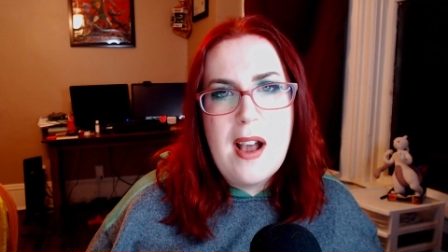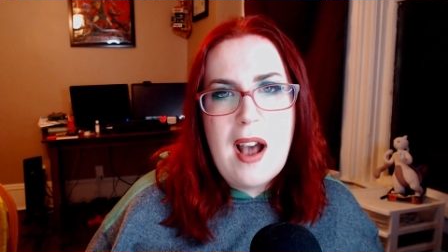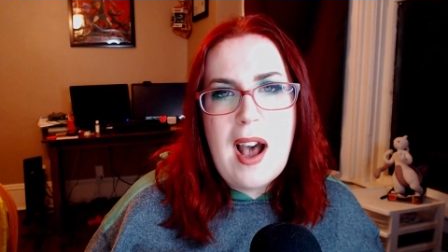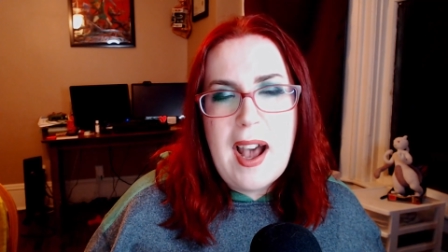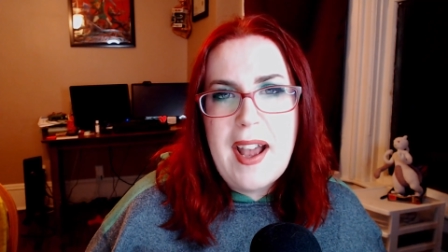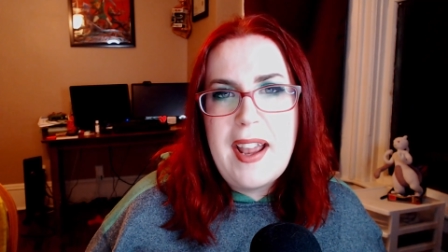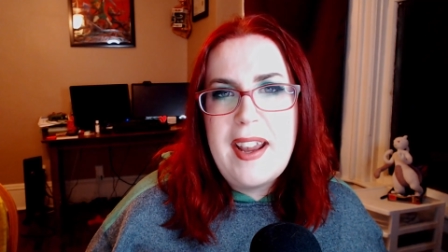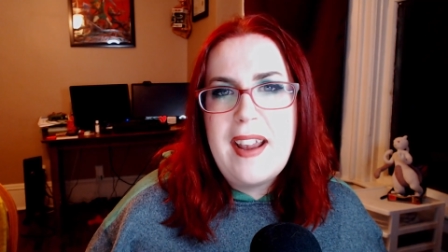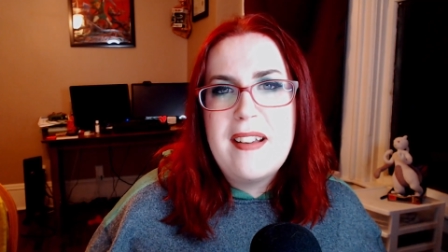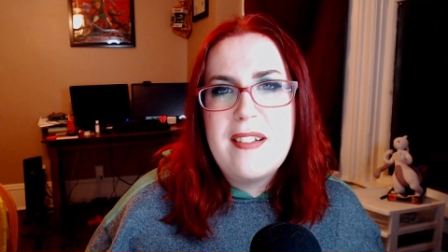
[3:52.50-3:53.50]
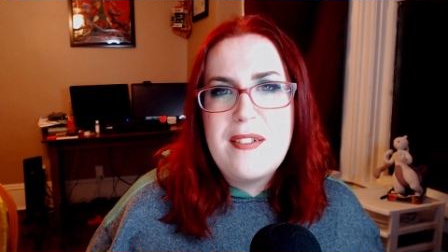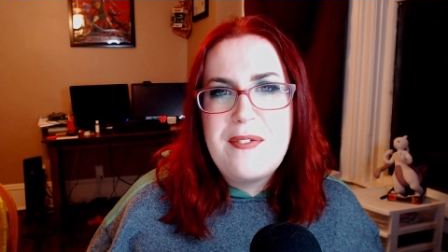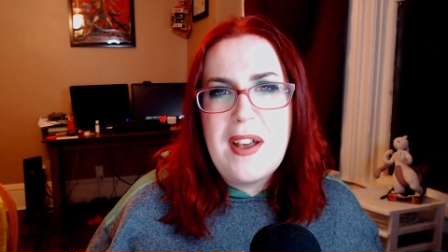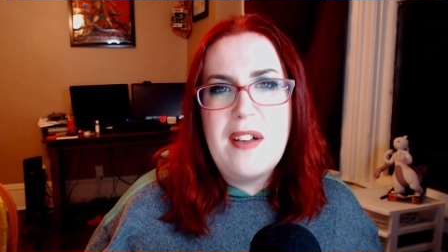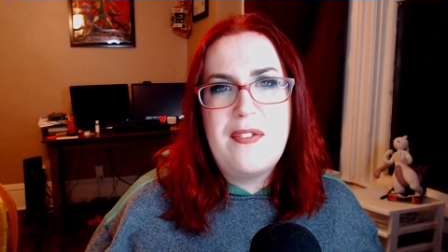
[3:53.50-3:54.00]
I
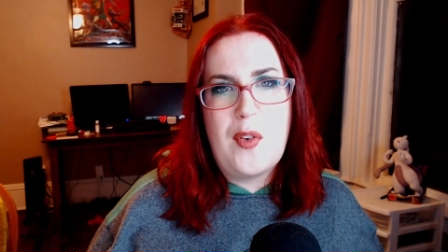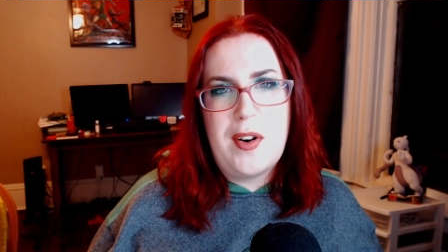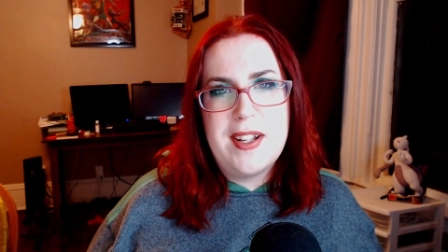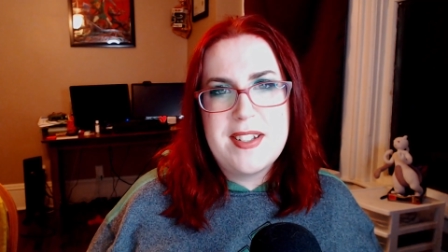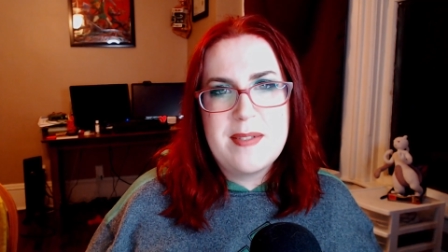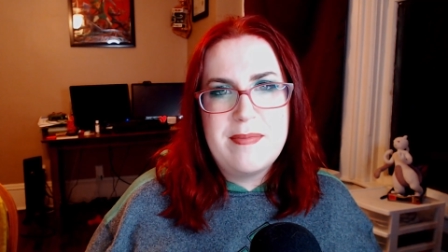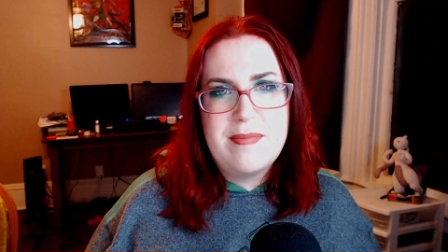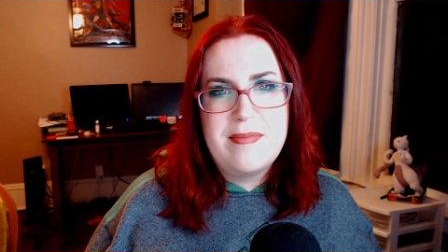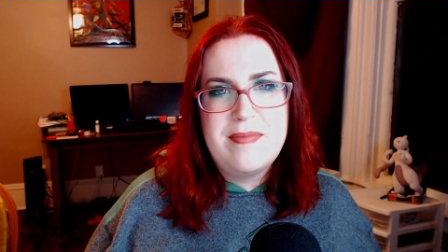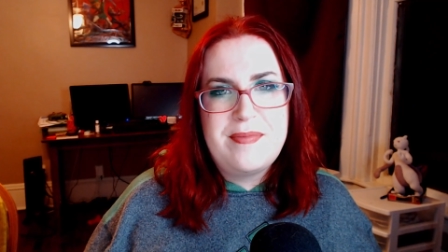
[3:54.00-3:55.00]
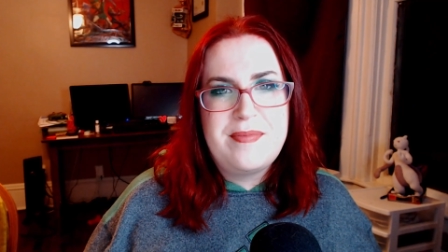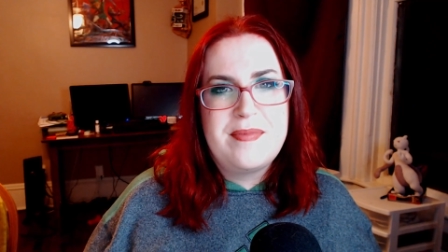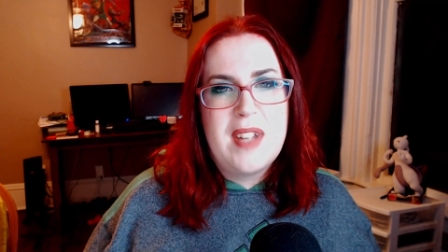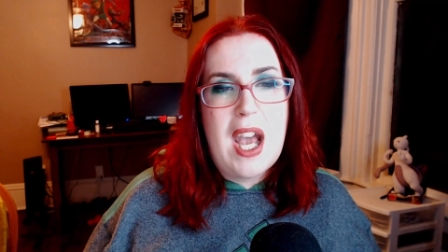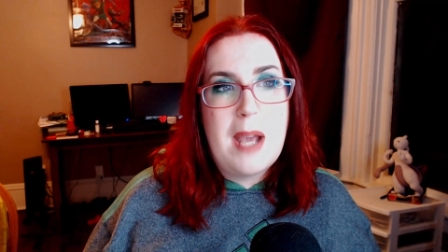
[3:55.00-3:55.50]
fell for it.
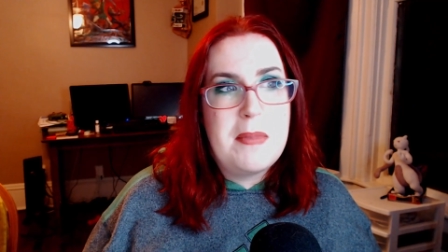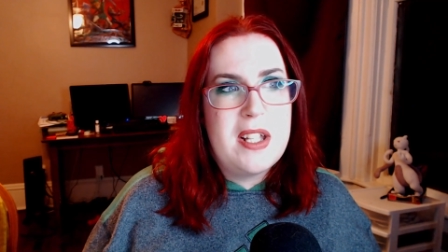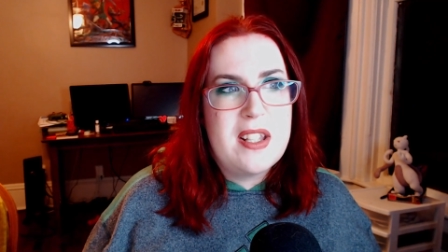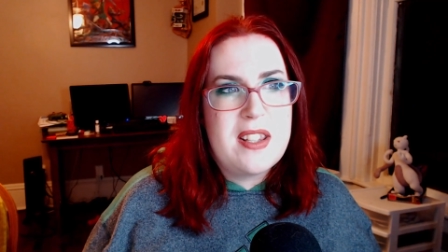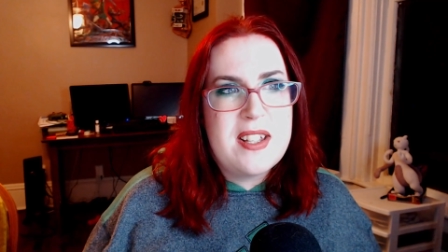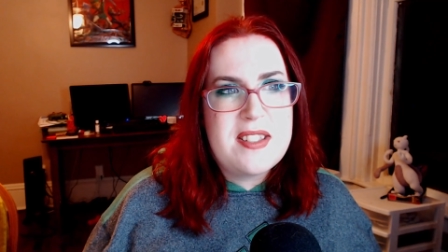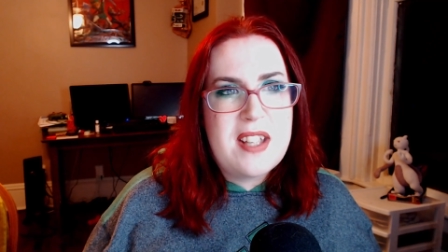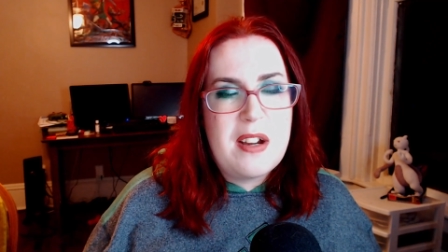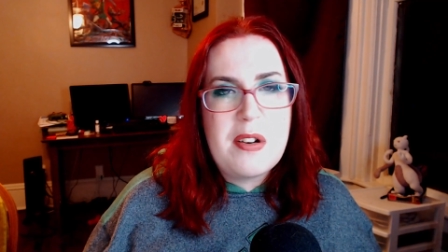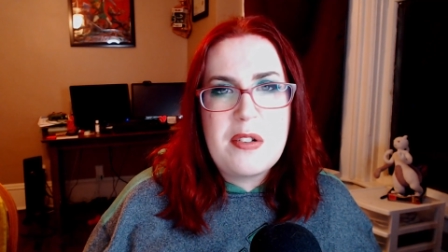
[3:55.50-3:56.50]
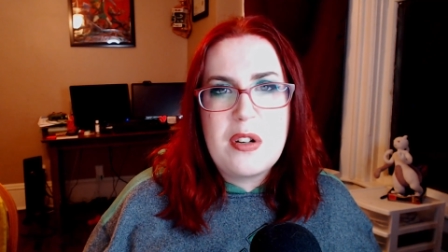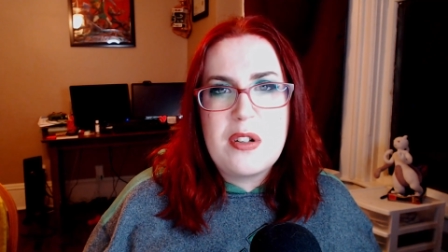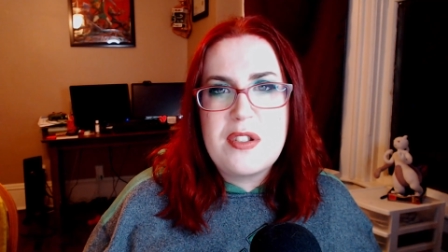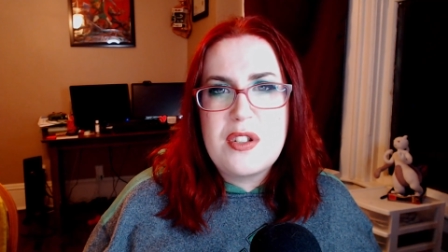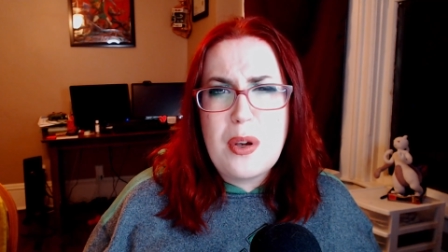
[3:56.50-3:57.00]
I mean, this character
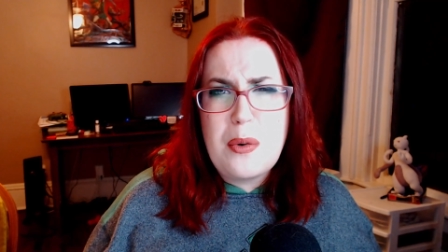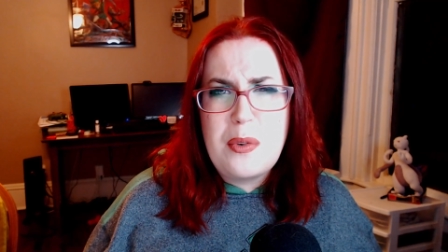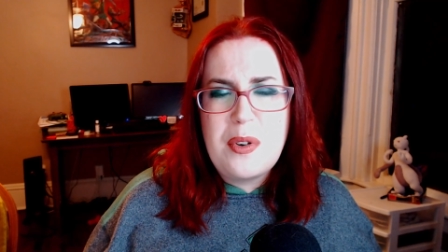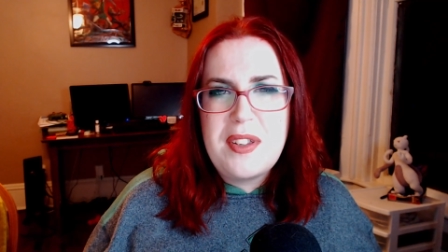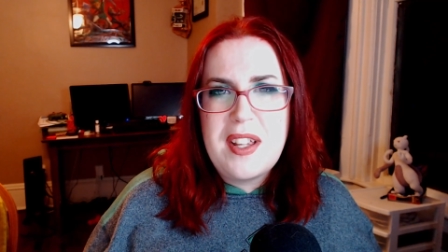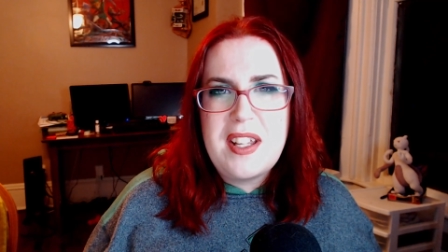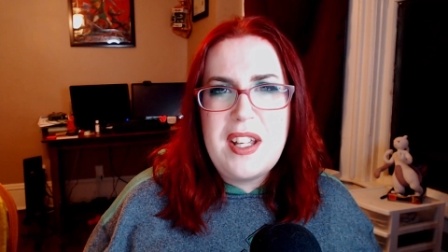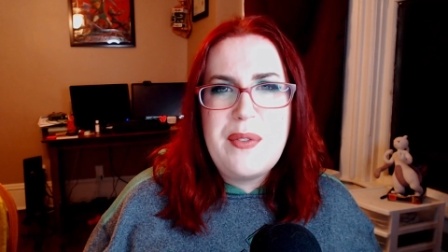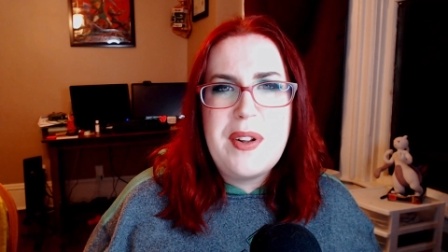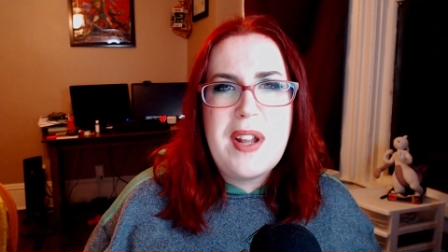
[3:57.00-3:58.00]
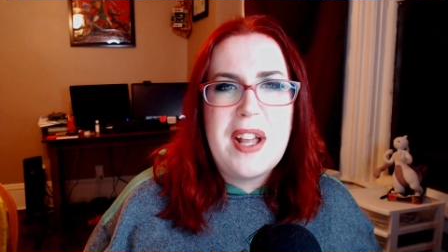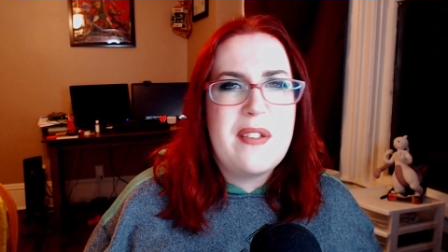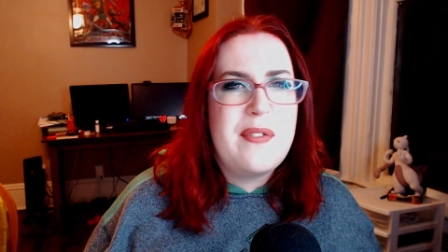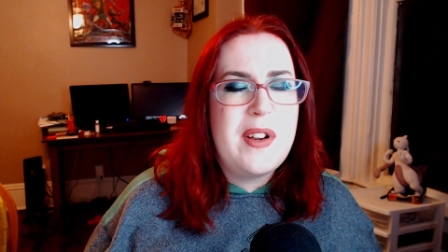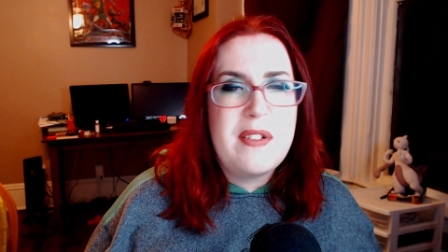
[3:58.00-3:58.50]
is so good that even at the
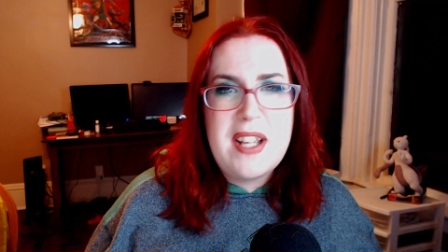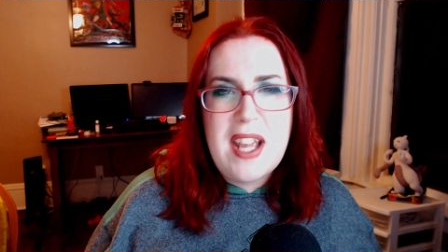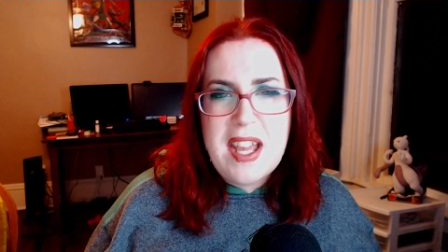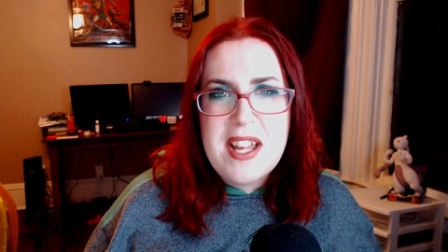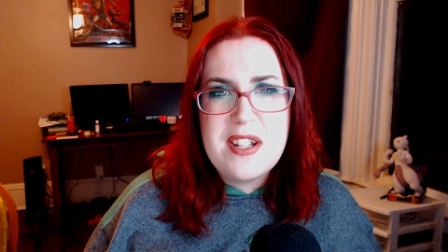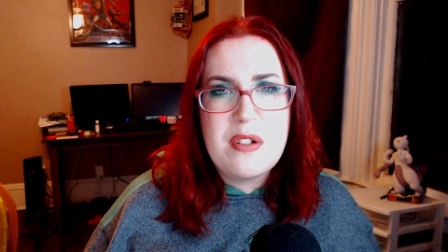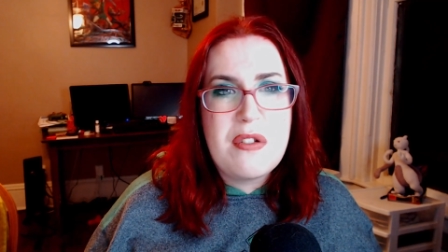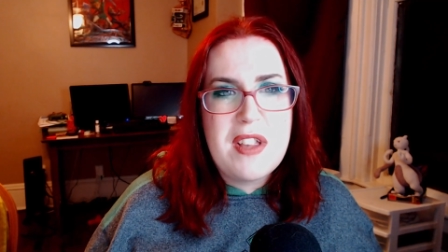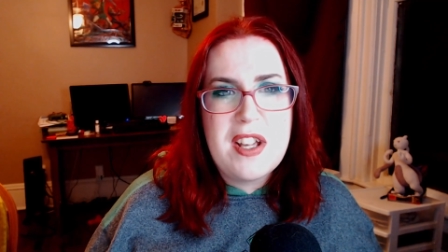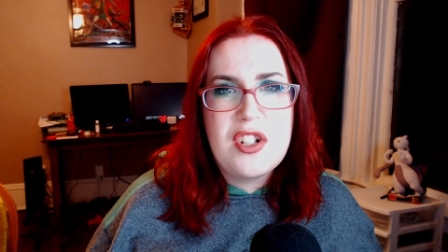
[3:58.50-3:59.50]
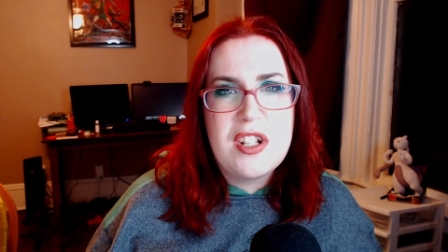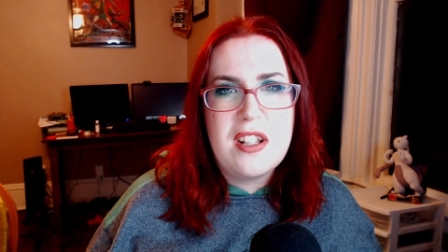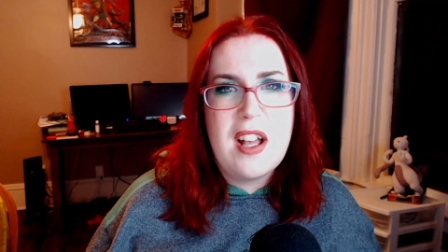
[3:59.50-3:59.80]
very end, you think she'll,